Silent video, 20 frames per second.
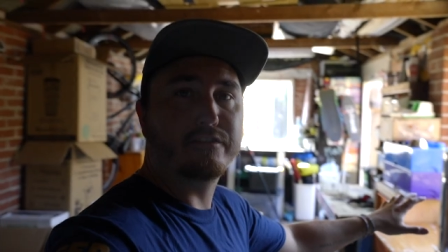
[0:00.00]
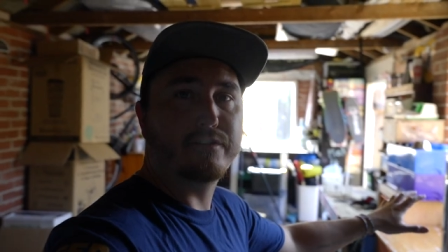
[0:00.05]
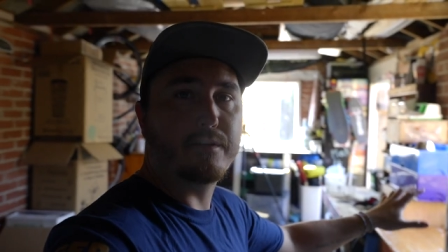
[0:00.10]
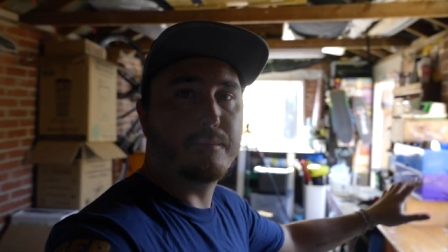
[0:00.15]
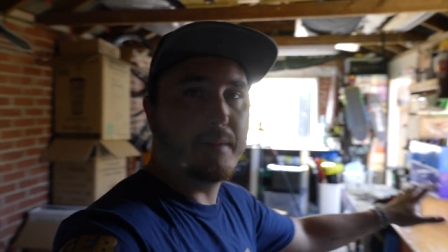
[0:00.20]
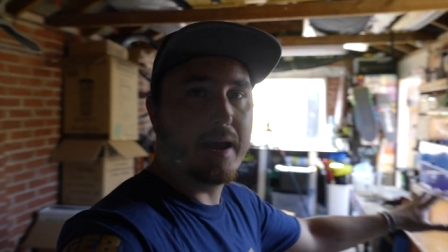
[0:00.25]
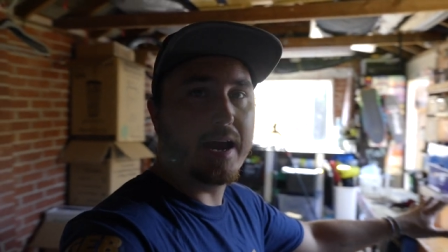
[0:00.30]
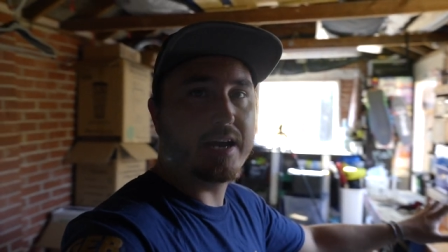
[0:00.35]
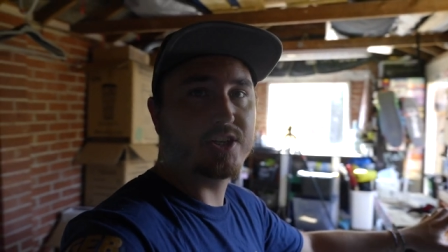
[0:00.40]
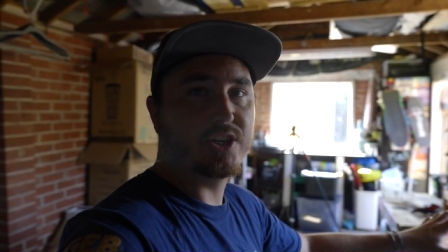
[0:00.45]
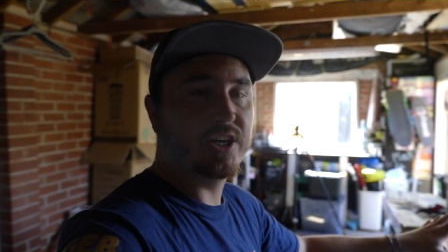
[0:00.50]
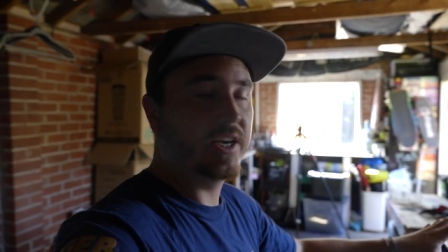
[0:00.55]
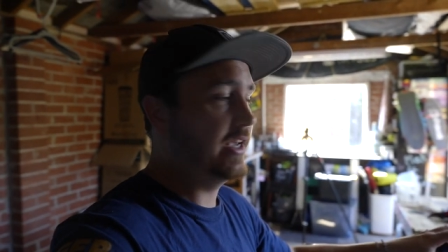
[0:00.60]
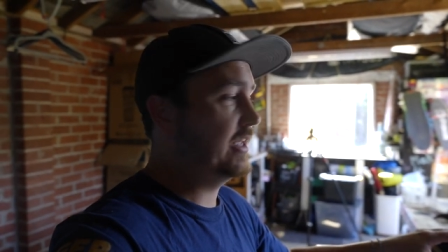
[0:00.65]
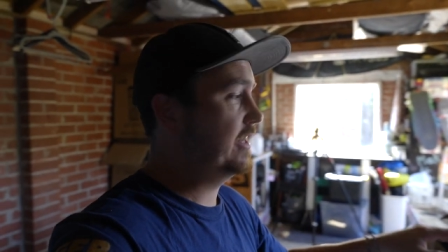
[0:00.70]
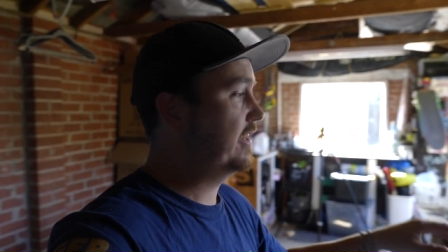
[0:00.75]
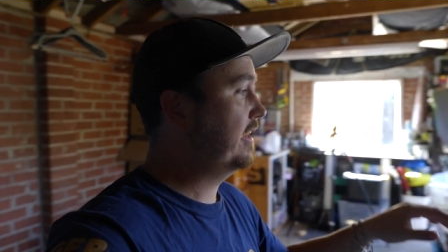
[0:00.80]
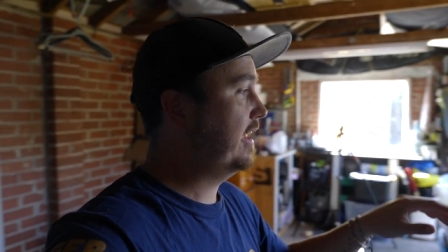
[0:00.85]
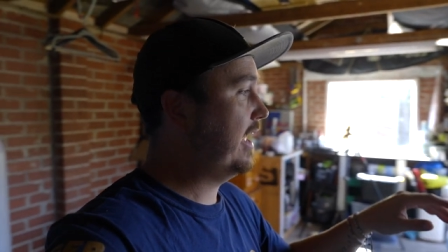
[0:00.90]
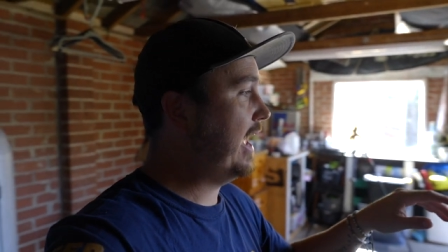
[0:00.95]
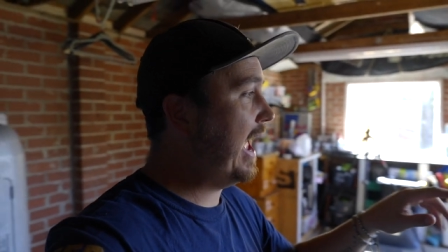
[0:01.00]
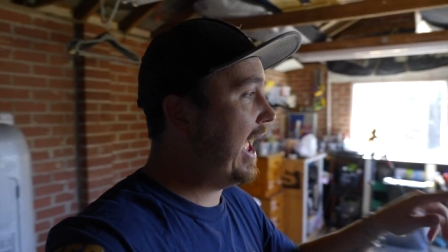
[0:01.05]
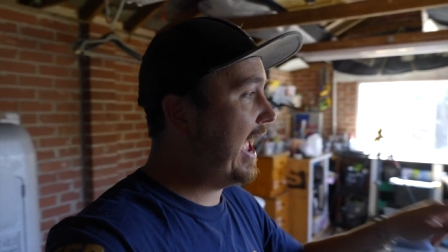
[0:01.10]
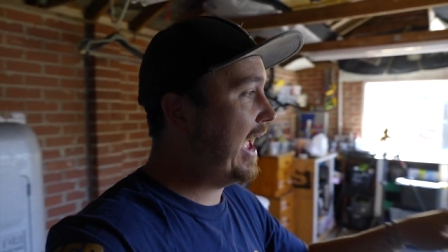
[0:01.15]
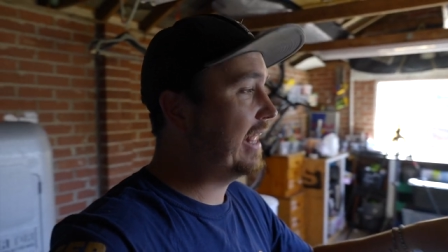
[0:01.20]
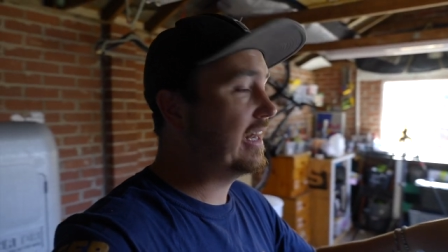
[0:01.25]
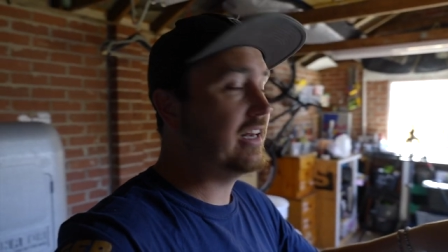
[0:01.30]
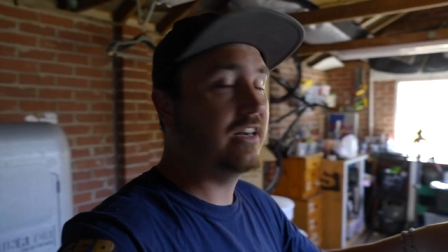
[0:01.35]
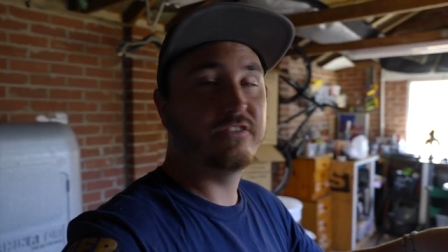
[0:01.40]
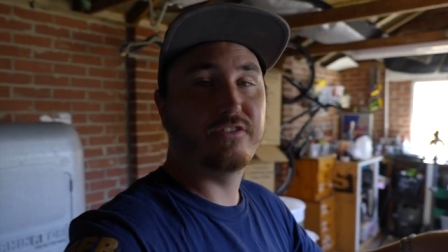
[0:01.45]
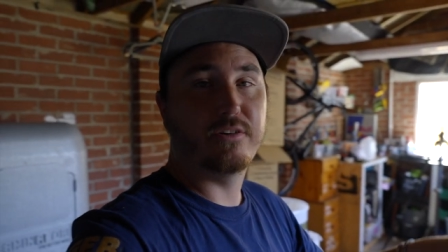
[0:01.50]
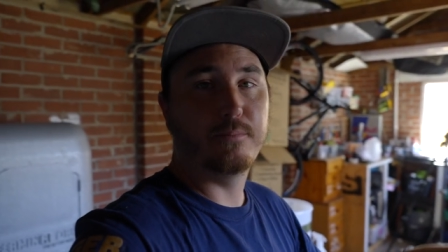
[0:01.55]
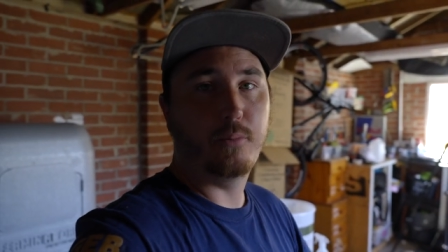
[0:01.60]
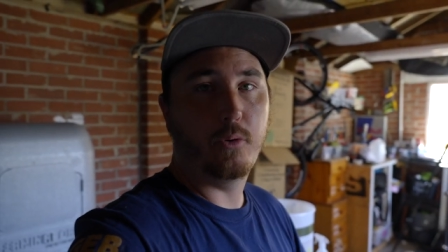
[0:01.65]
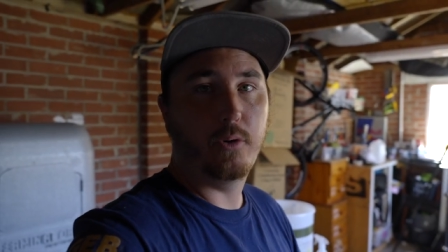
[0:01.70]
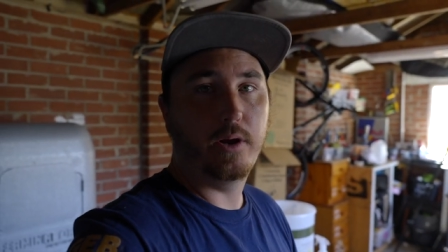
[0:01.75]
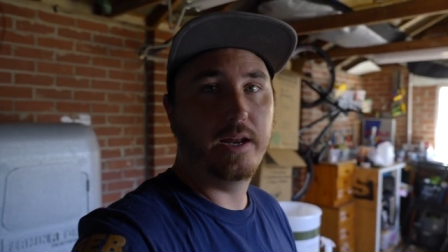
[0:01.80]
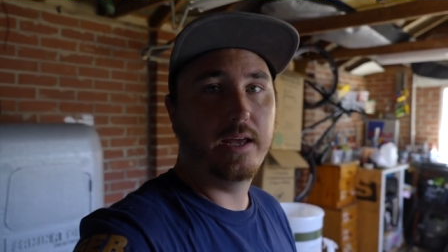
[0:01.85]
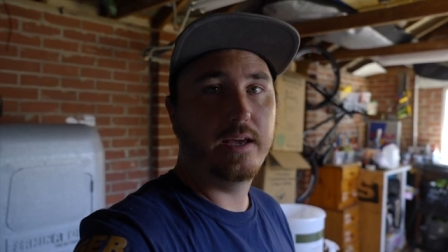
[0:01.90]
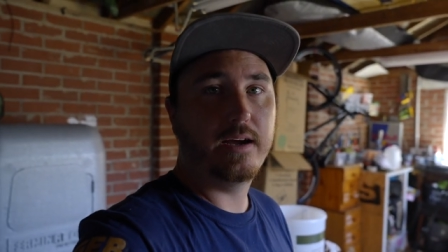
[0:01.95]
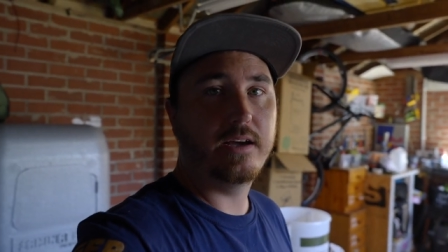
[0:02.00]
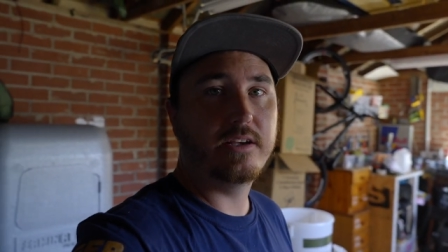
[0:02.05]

for mashing in and for boiling.